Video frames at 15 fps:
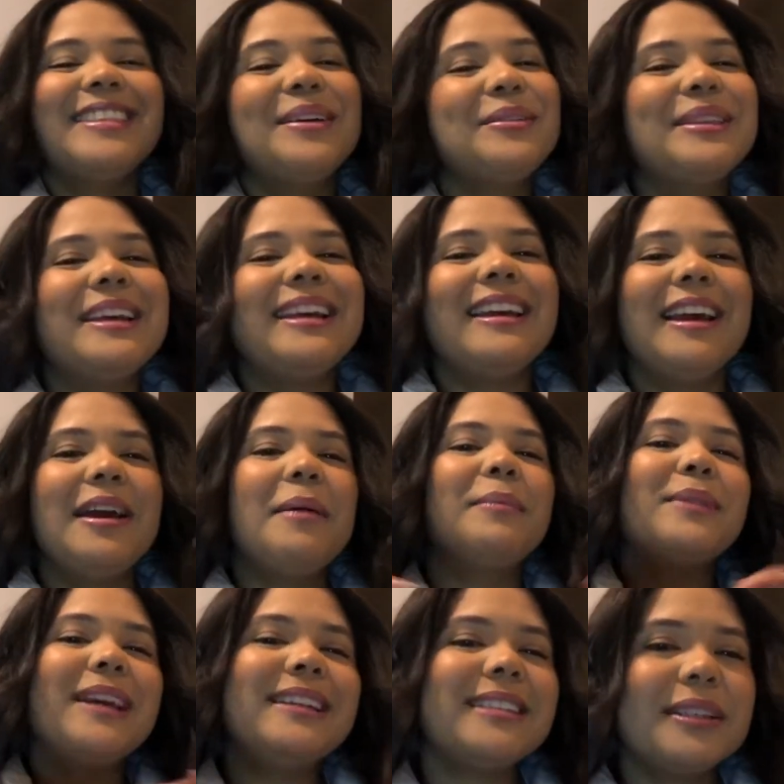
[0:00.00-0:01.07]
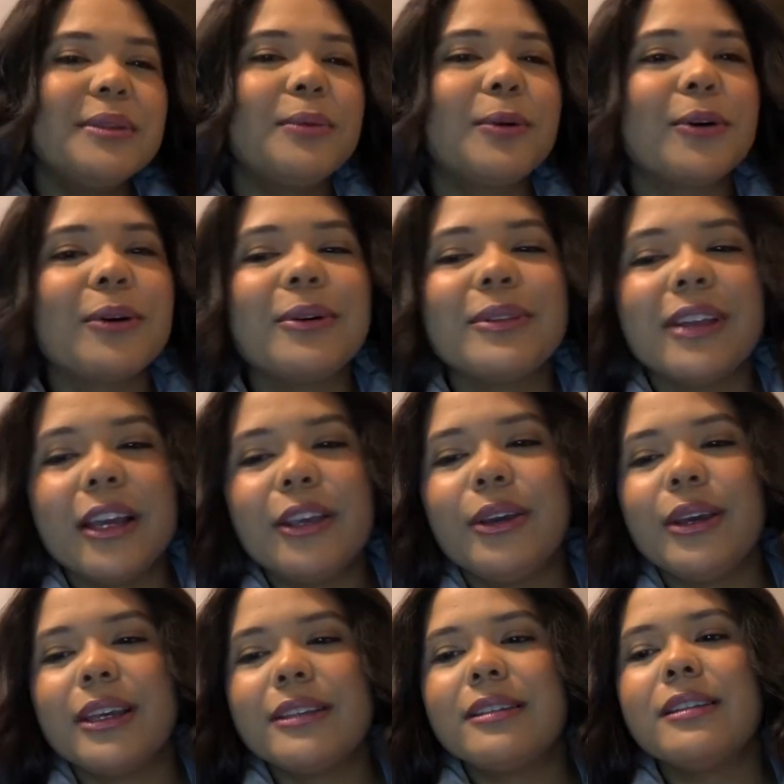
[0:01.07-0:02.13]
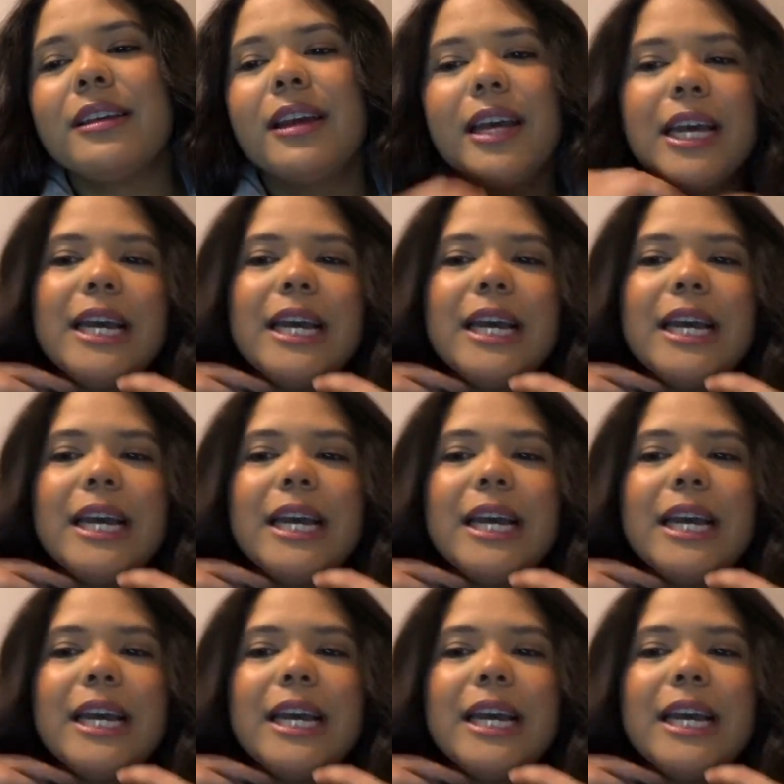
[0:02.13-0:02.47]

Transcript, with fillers: the only place in the world that you can